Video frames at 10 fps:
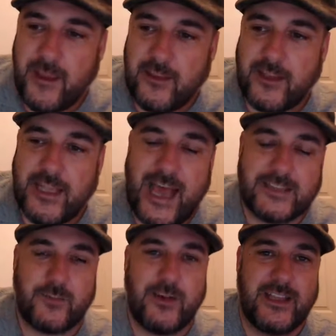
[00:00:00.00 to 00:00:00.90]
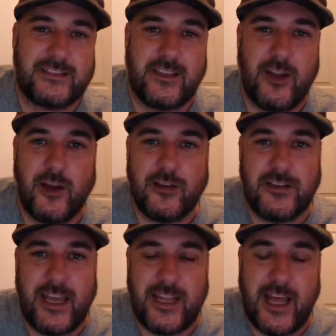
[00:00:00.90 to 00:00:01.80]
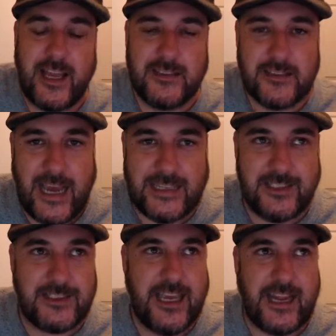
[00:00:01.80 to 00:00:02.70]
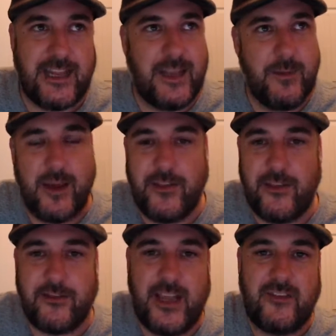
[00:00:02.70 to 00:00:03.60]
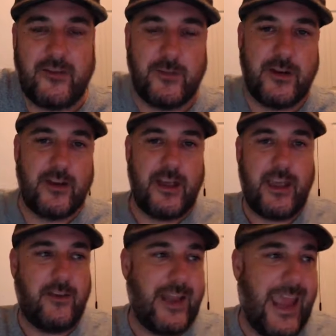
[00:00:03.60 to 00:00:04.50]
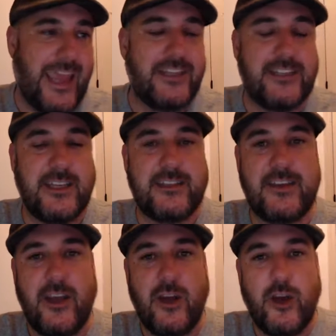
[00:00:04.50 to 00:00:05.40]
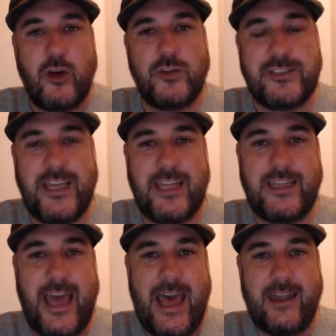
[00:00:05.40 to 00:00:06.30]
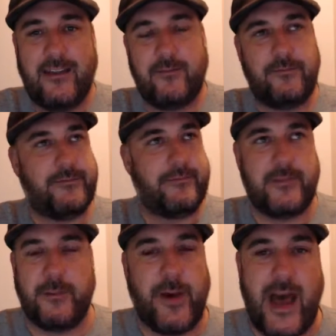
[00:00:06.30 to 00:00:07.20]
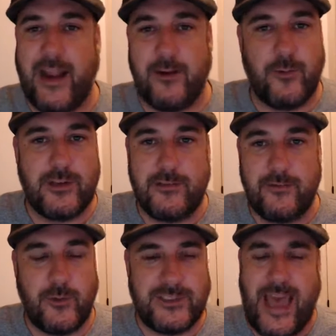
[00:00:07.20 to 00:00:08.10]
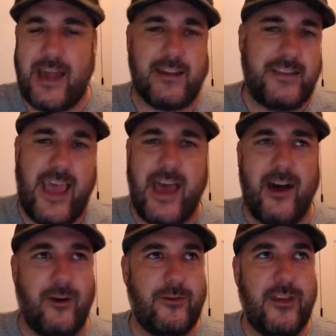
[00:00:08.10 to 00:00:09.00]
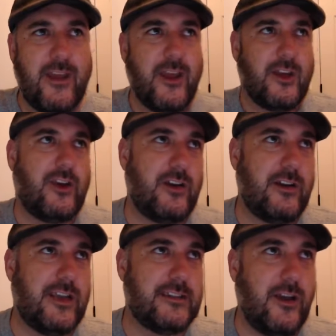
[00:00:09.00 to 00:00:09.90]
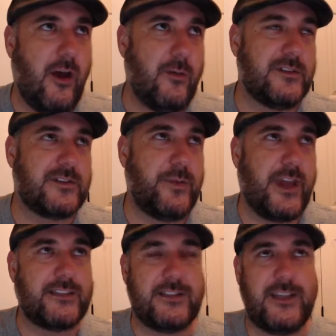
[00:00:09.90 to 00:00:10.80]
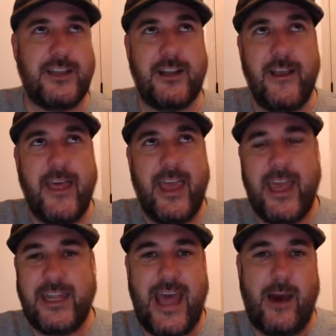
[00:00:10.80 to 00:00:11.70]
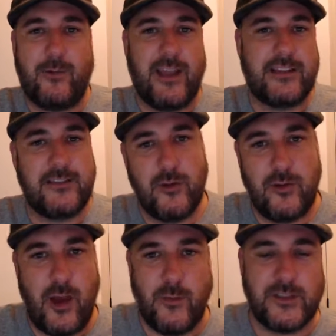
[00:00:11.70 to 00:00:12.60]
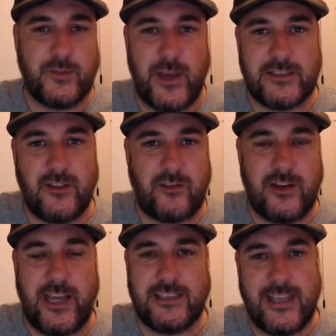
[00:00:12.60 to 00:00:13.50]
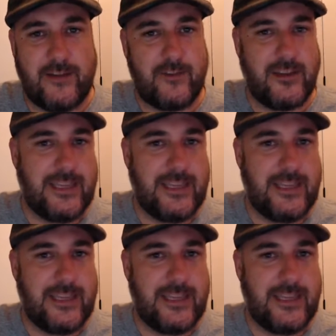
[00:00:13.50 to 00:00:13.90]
The last one is to know your deadlines. I just got an email the other day from an agent who said that the buyer was out of town, couldn't get the home inspection, and now would like to do the home inspection 3 days after the